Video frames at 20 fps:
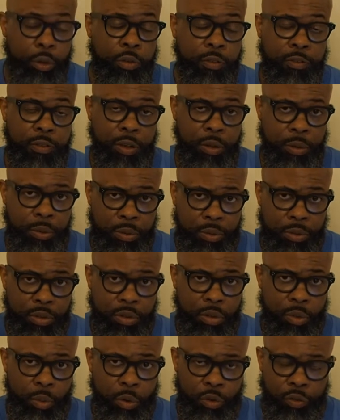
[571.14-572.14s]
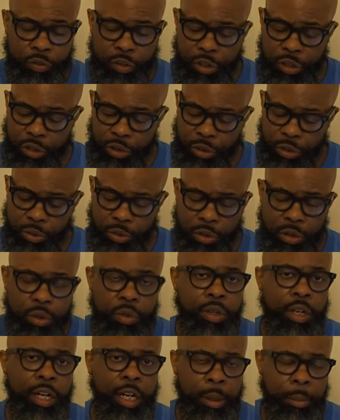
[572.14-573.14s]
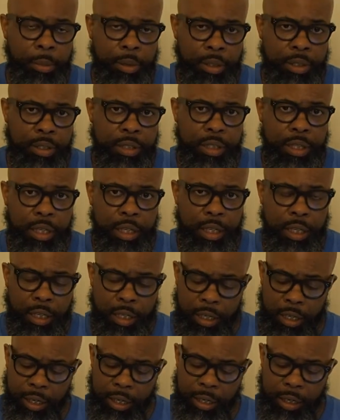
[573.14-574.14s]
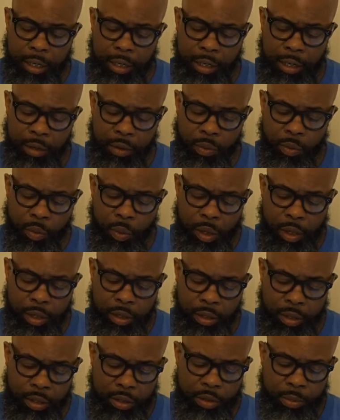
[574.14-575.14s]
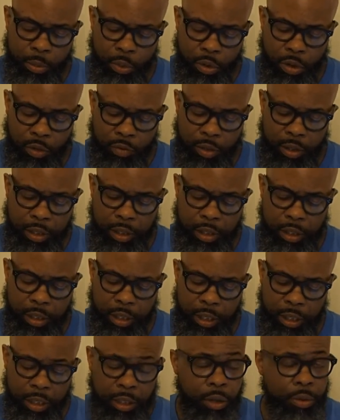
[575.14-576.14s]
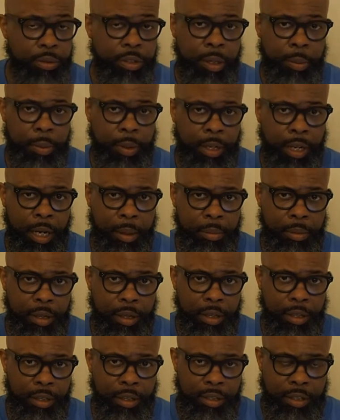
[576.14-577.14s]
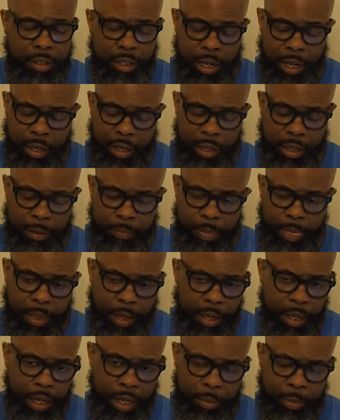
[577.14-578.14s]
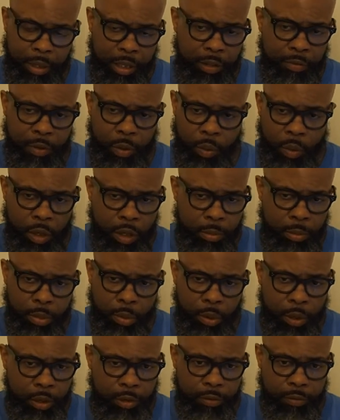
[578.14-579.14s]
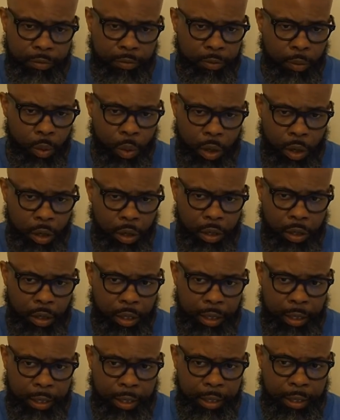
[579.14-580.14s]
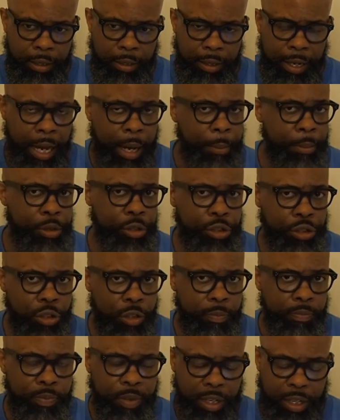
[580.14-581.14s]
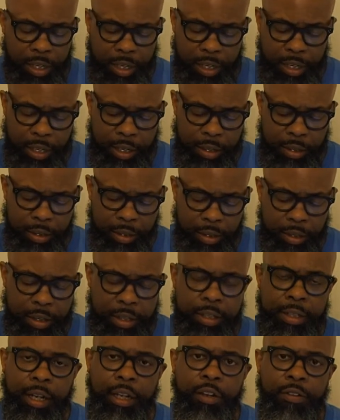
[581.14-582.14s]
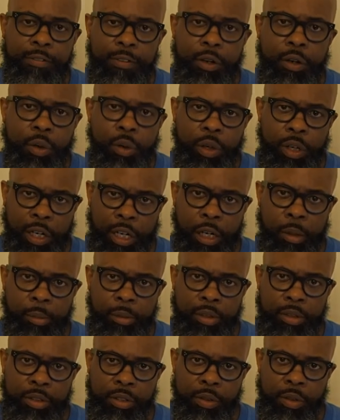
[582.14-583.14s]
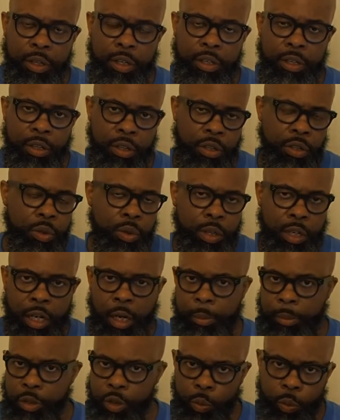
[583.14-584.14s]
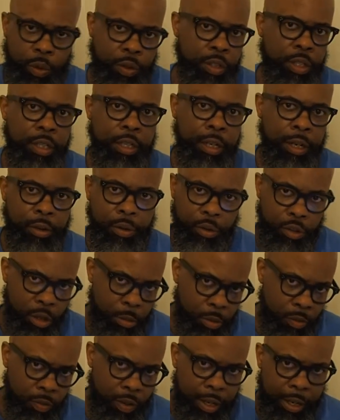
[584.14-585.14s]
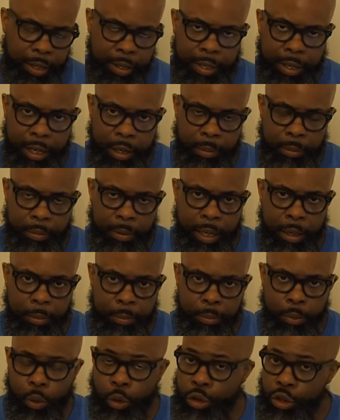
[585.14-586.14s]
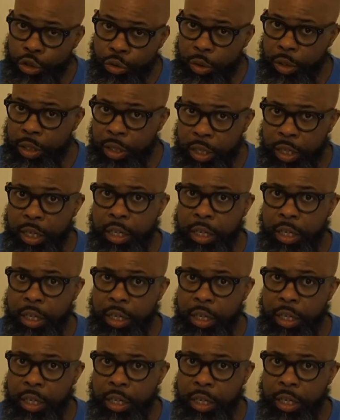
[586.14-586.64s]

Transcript: phones will feature two cameras. One that's more of a close-up camera that's got I believe a 1.4 aperture, and then the telephoto camera, so that the two cameras work together to provide that portrait